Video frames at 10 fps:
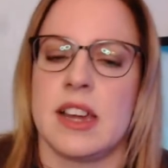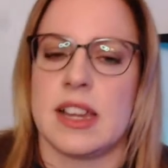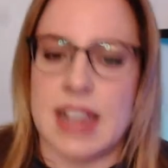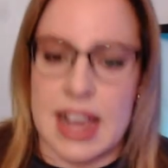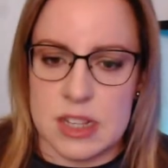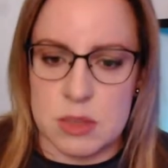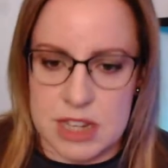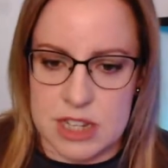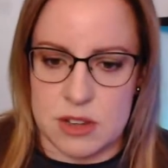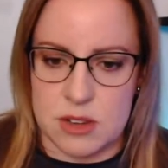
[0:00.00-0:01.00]
Yes, we
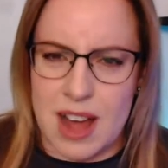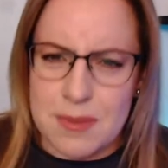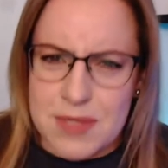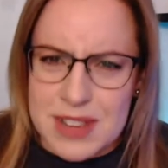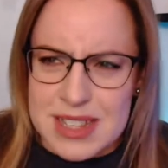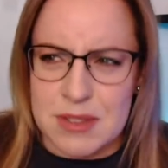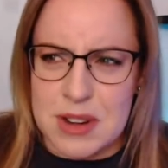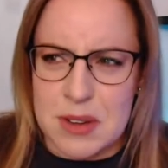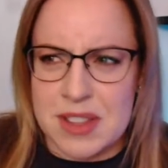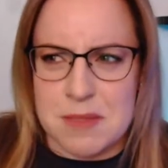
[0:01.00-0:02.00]
do. Obviously, we
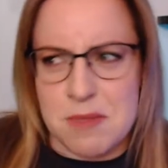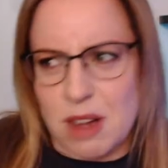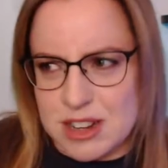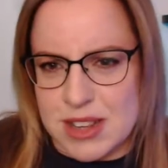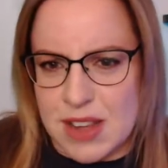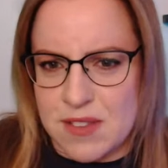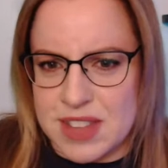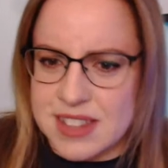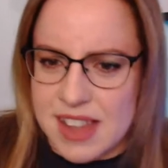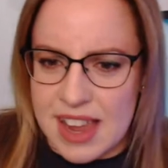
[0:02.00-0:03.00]
don't let them watch stuff
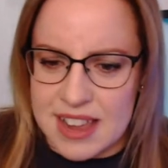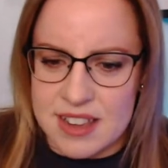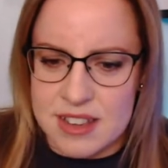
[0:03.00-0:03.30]
that's like